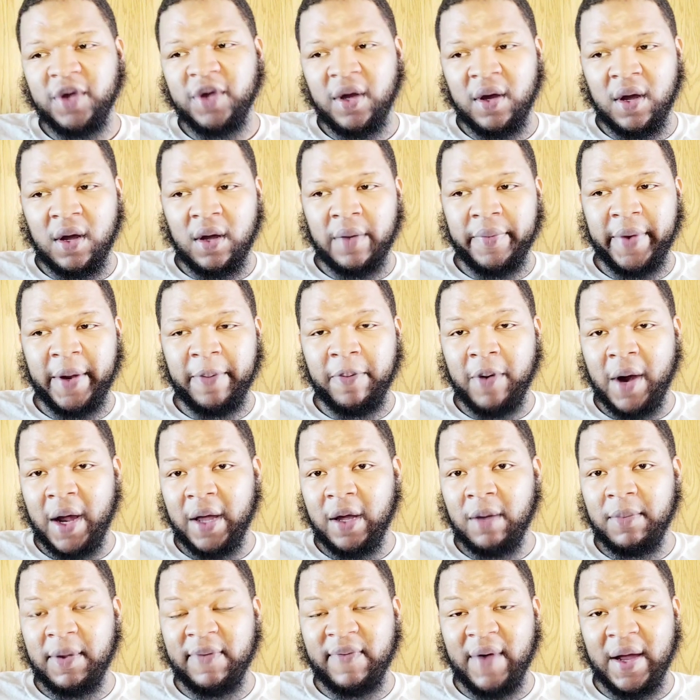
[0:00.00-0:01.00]
Um, they're
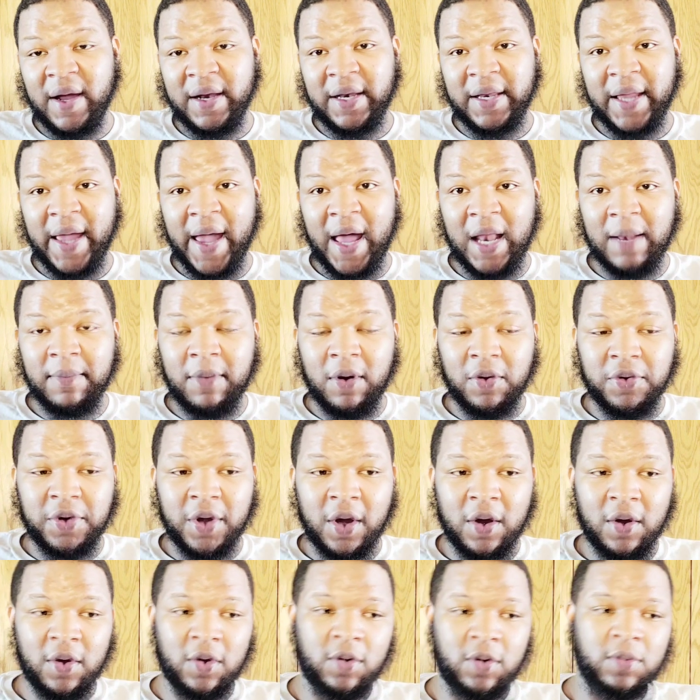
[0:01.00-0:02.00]
probably gonna be fighting the
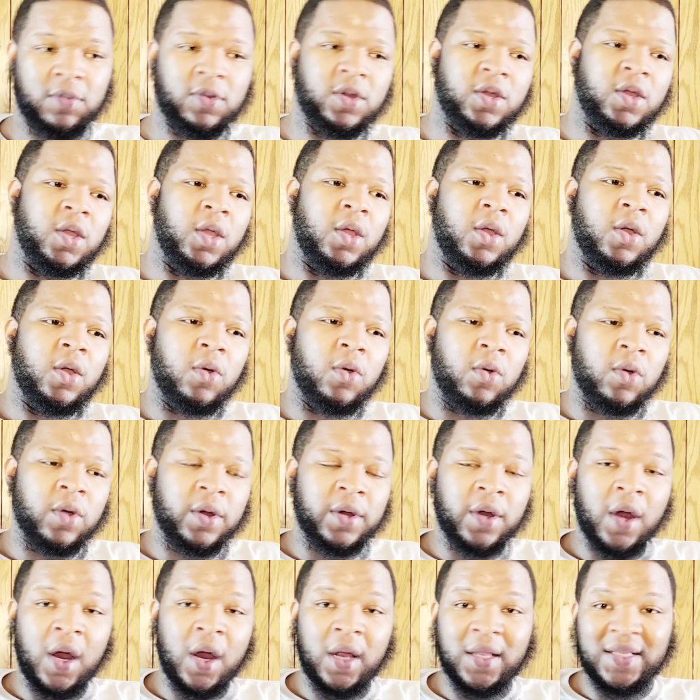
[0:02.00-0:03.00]
Alamodome
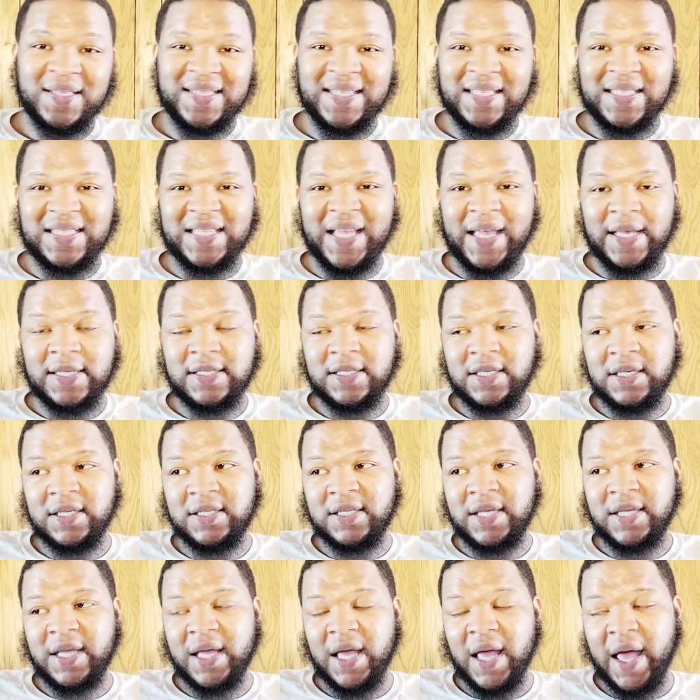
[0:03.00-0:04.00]
or in Arlington,
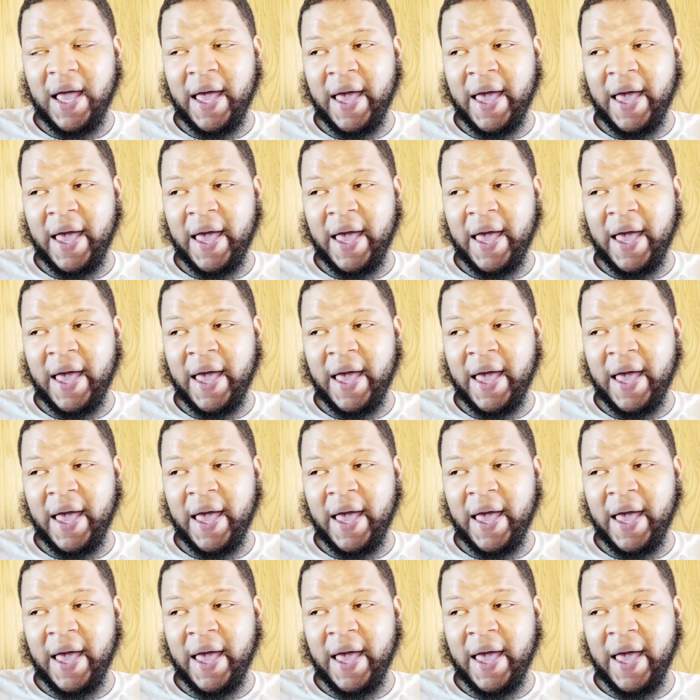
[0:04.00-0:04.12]
Texas,